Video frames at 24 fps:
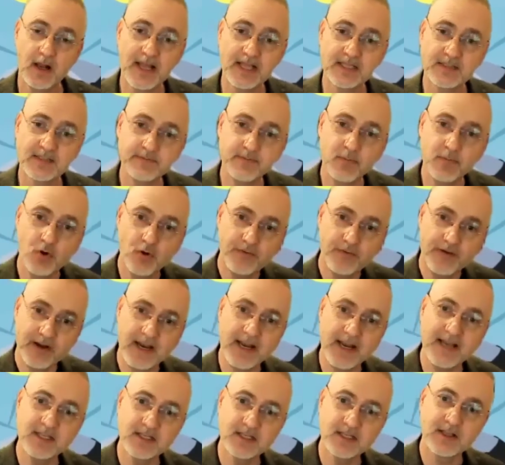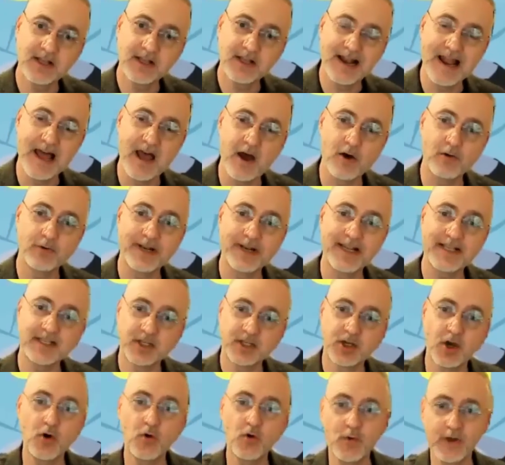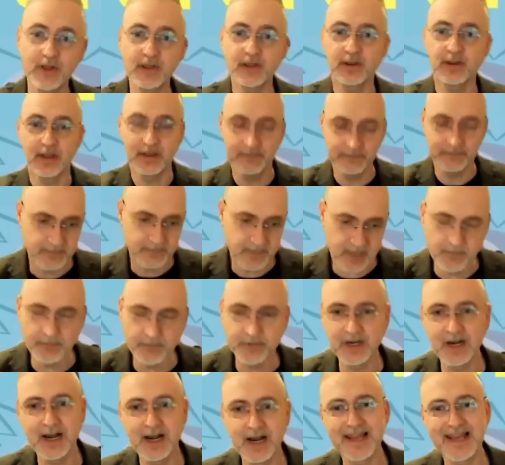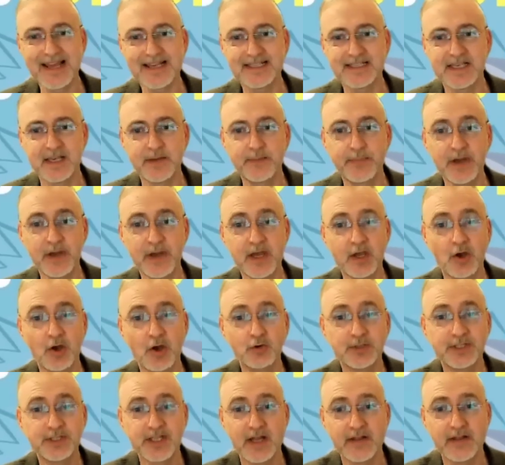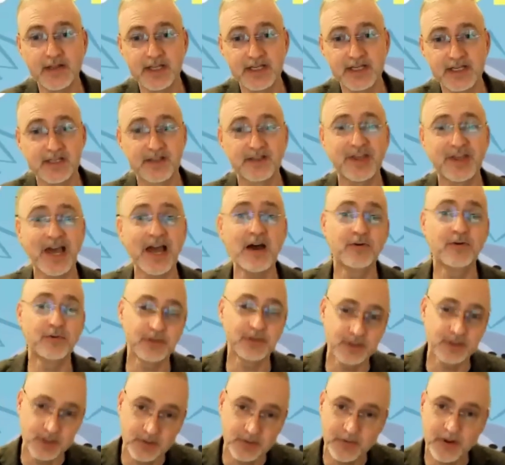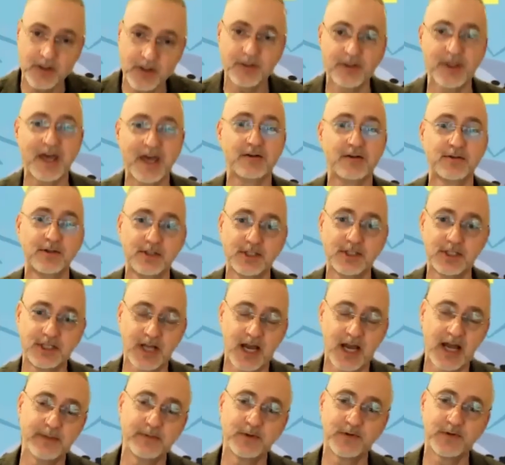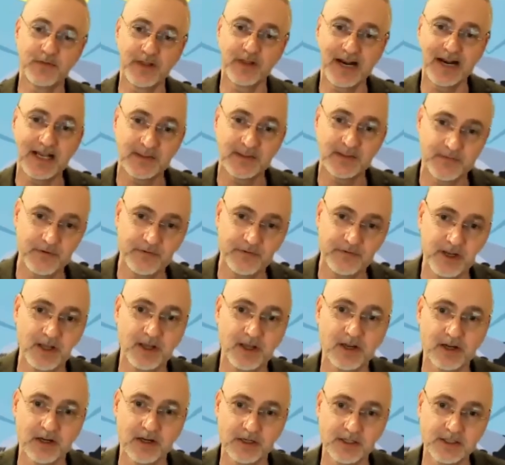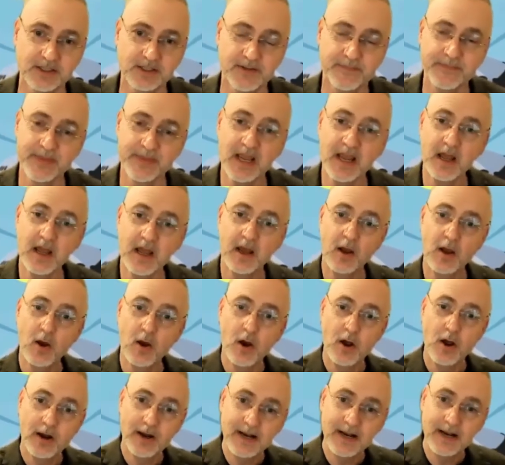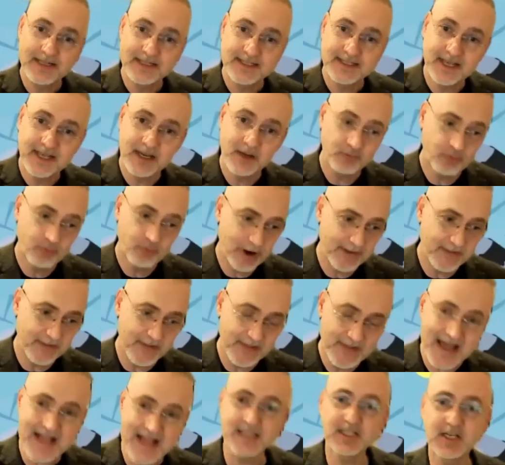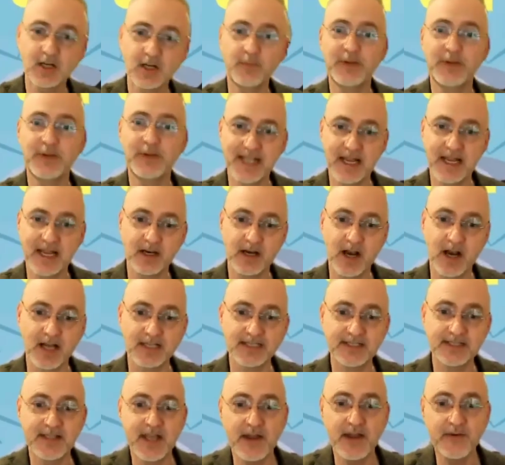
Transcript: Let's move it into the cloud. Let's go with a company like SAP, who's done this thousands upon thousands of times for the last 50 years. Let's say, right, and that's going to be standardized.